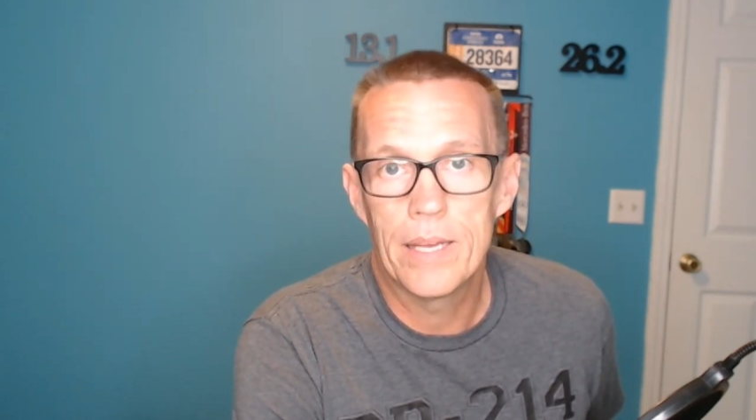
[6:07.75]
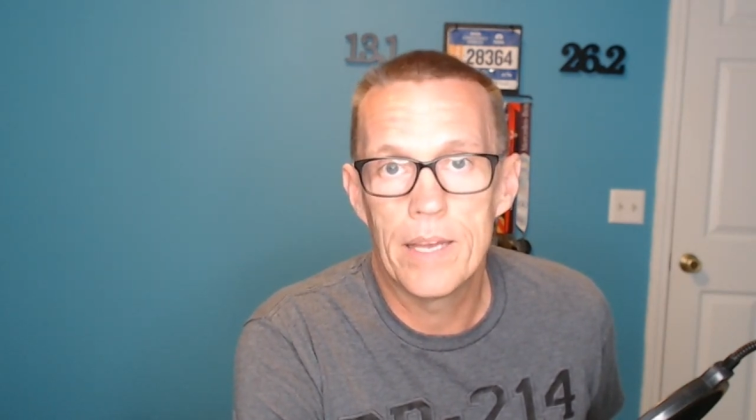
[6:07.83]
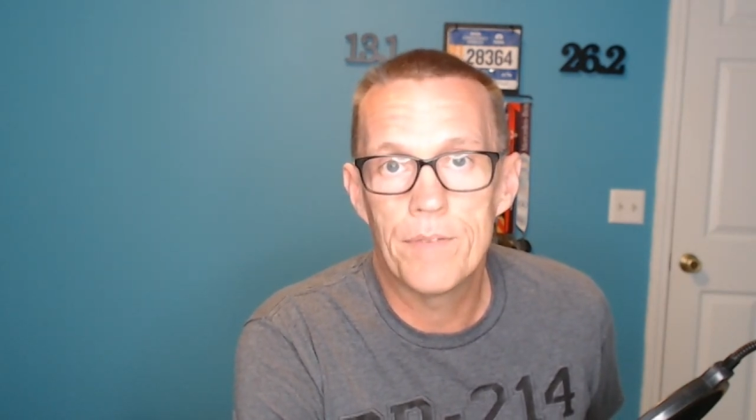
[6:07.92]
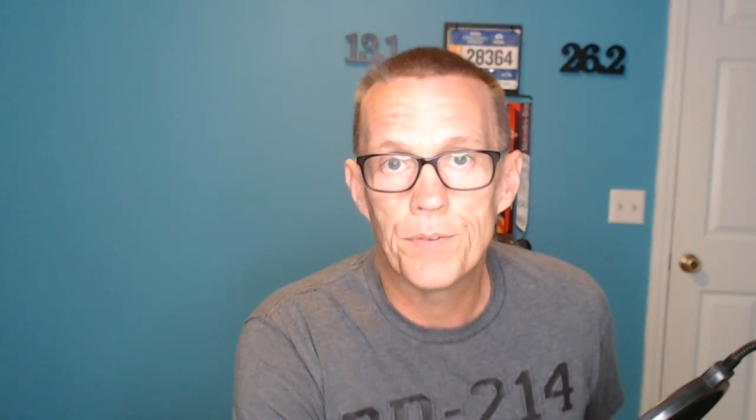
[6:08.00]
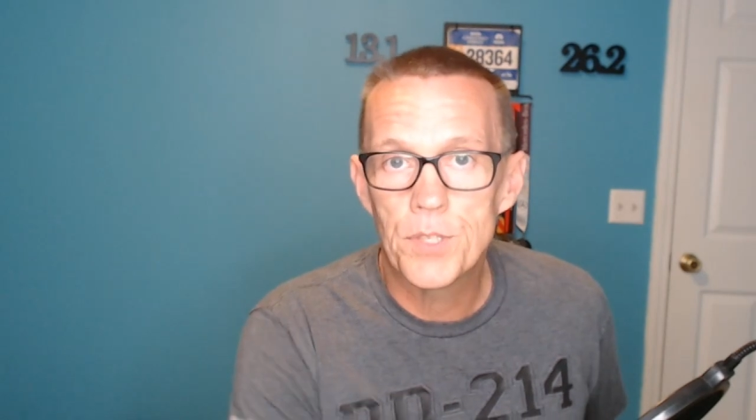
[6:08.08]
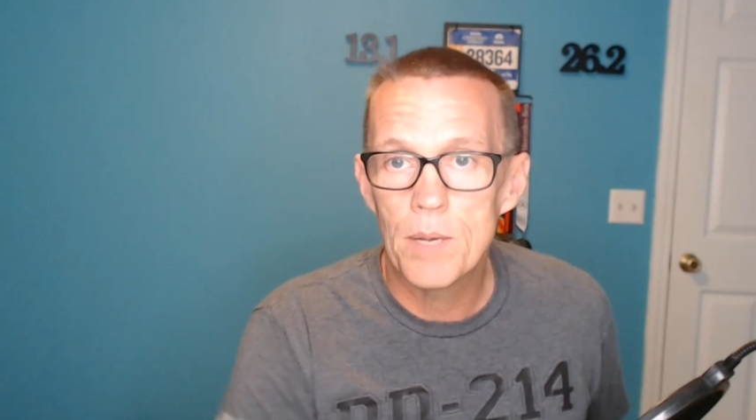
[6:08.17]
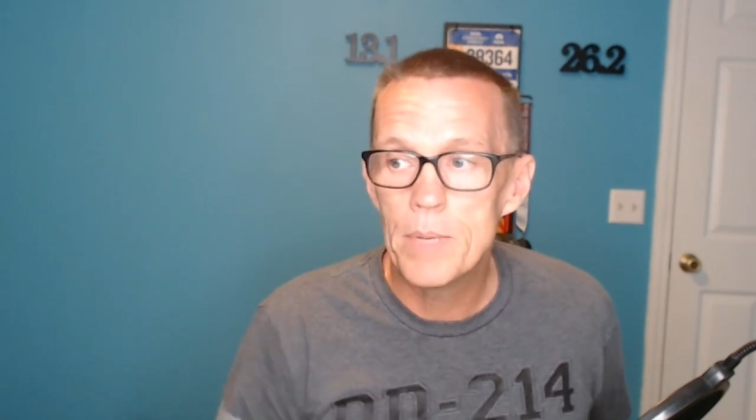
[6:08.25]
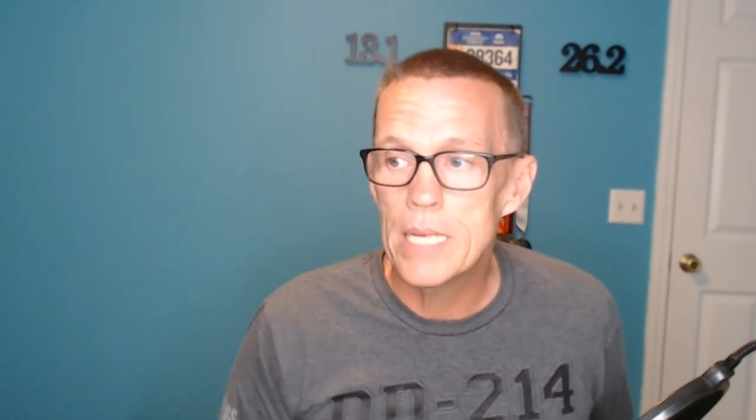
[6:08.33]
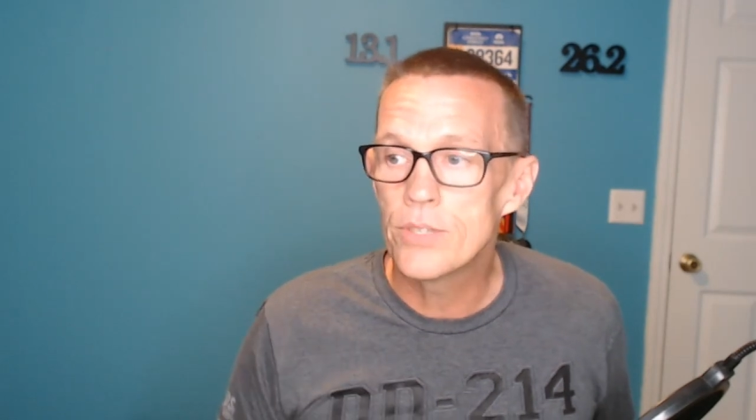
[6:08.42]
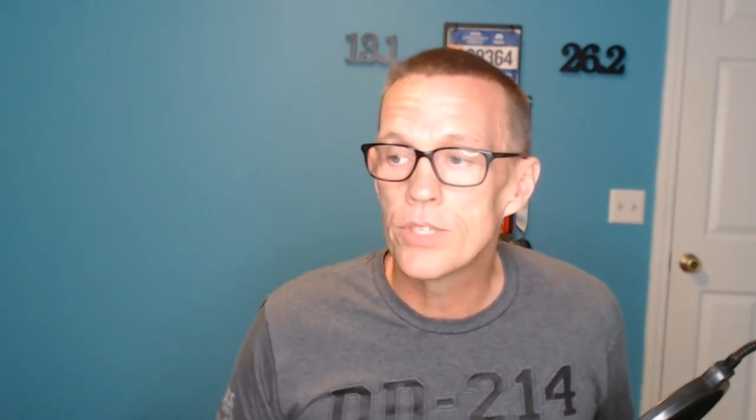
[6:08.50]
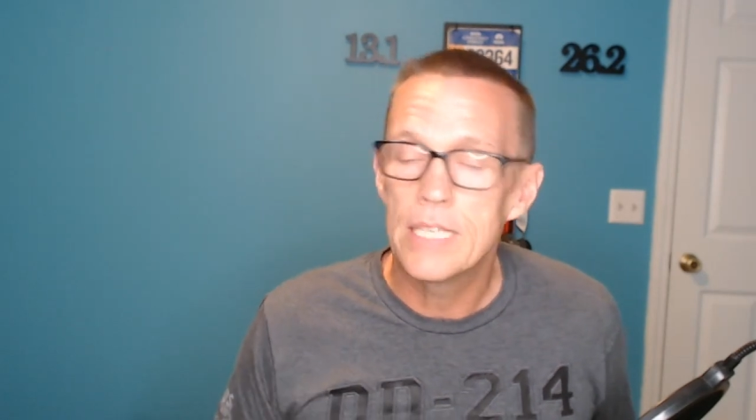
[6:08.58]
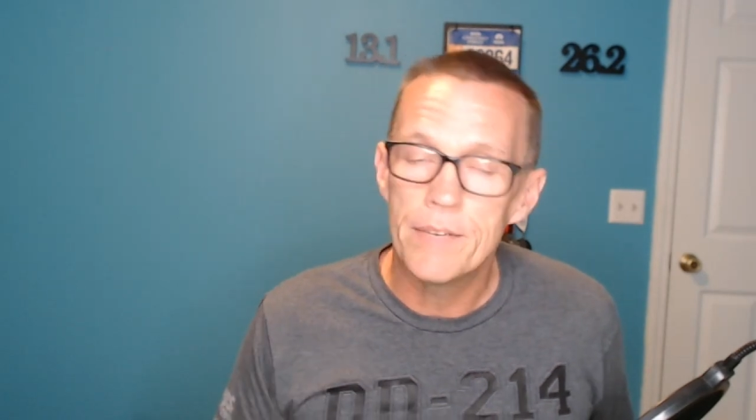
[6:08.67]
If
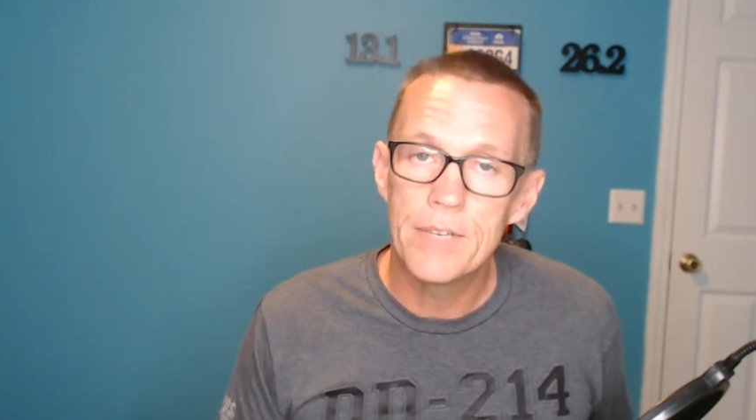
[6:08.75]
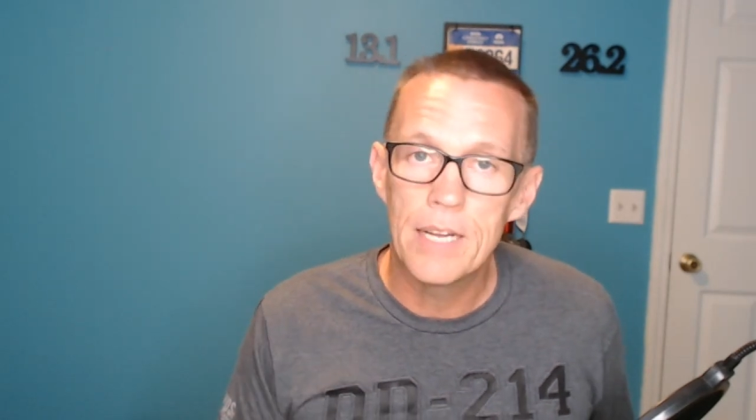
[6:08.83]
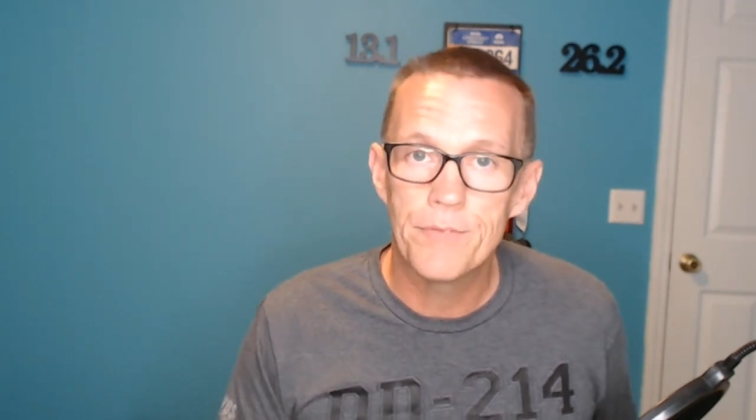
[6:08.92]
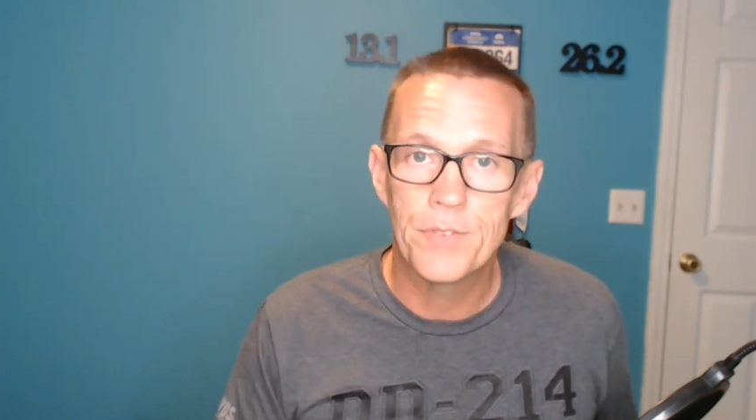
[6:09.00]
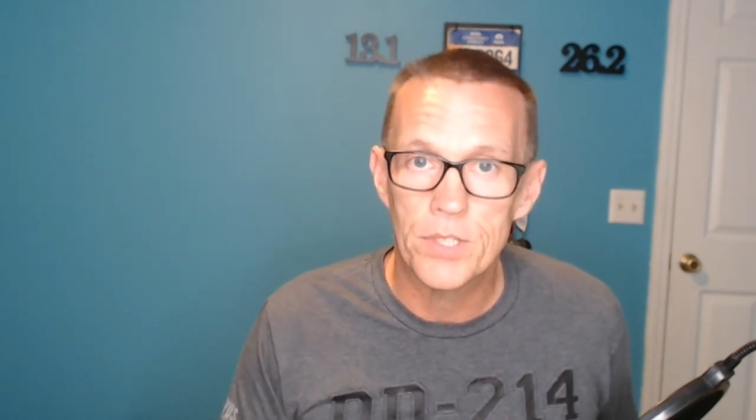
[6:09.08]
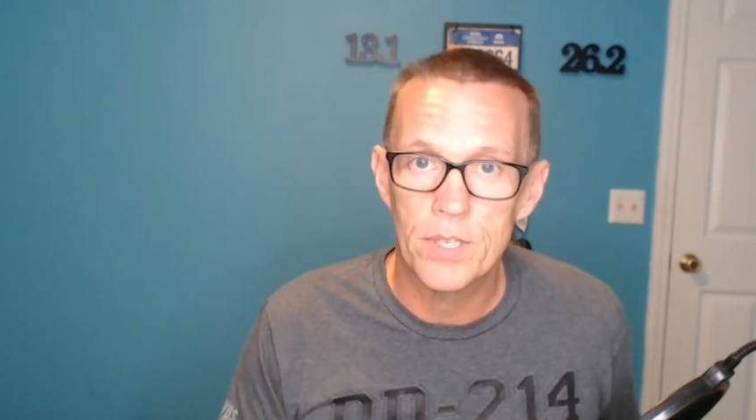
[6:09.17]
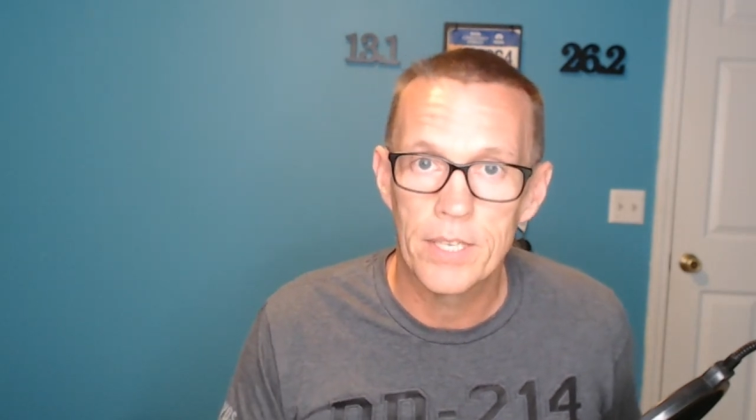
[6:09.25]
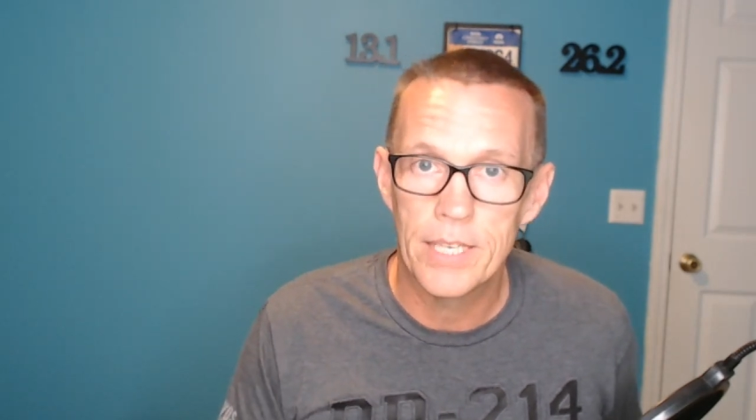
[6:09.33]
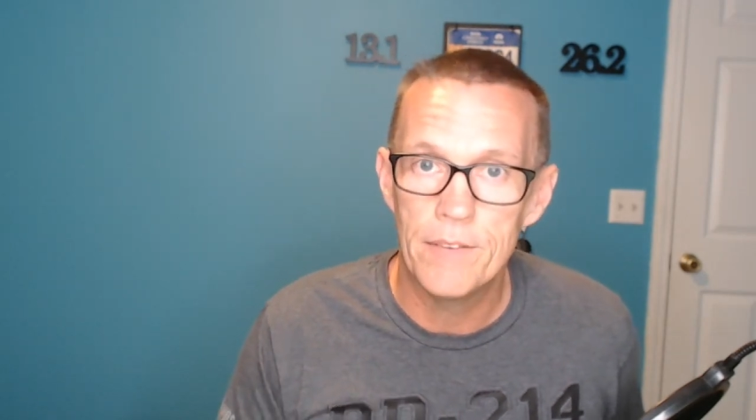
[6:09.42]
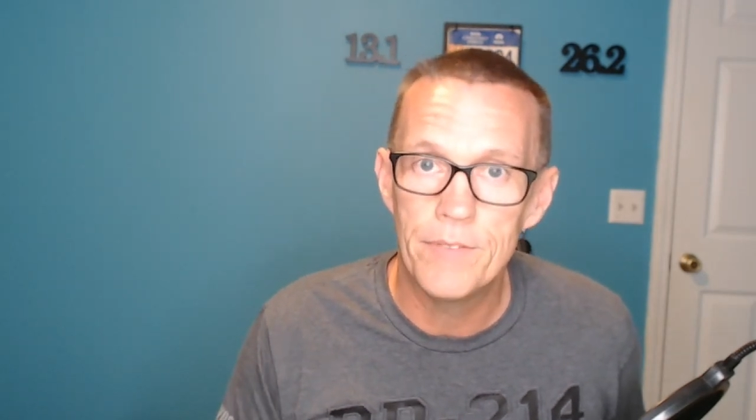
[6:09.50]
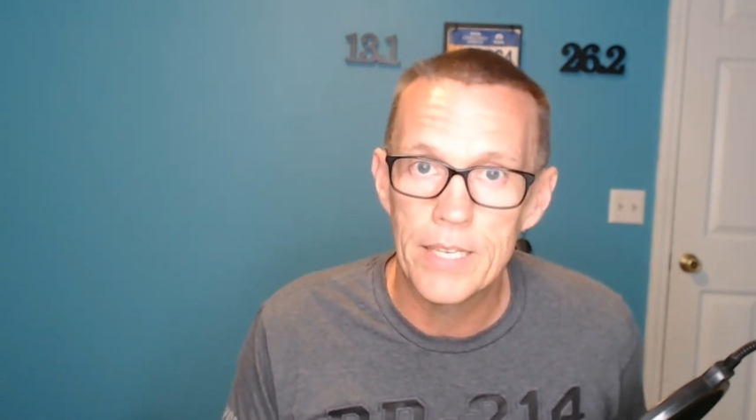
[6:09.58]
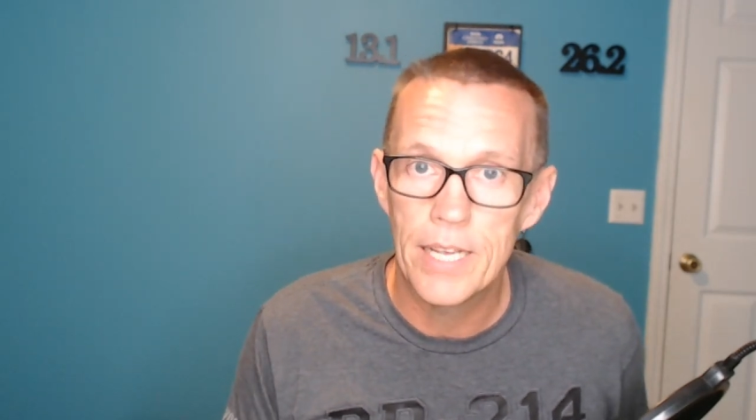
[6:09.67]
somebody's giving
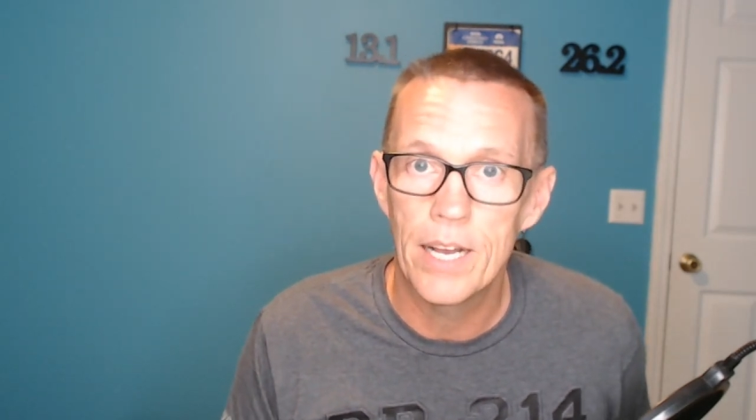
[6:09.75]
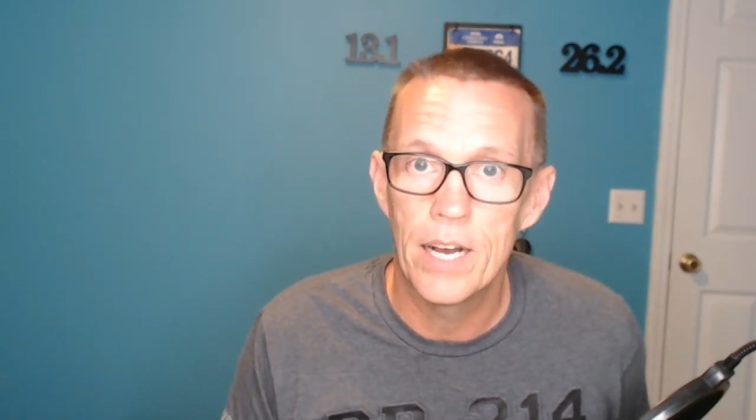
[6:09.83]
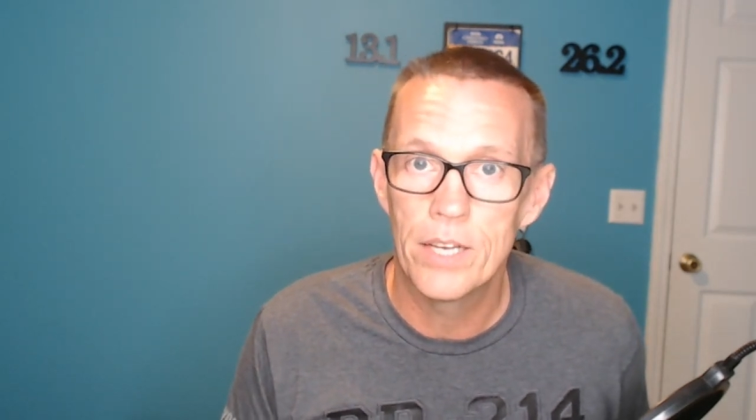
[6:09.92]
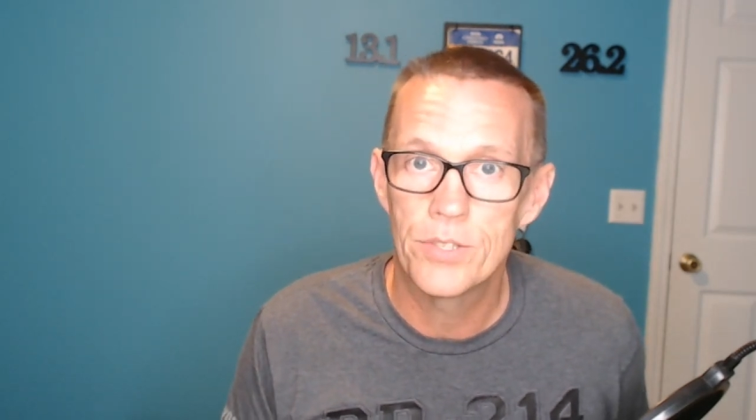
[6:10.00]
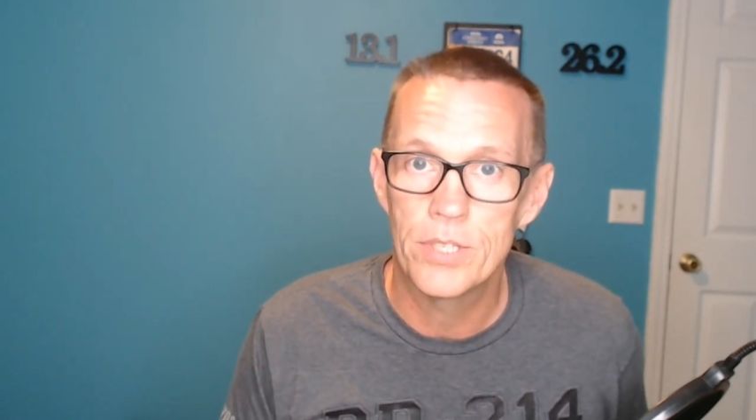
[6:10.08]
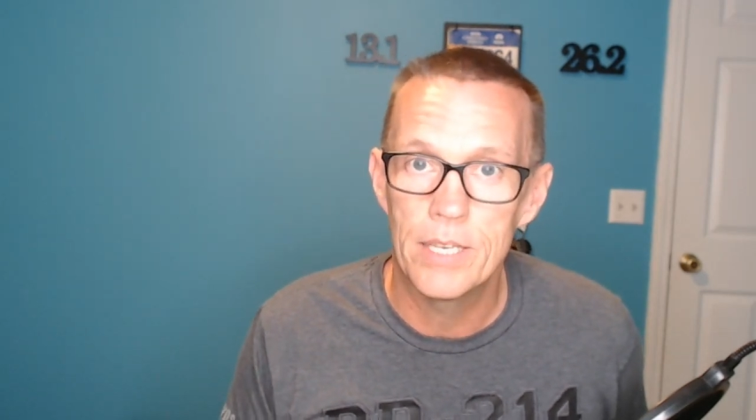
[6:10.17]
us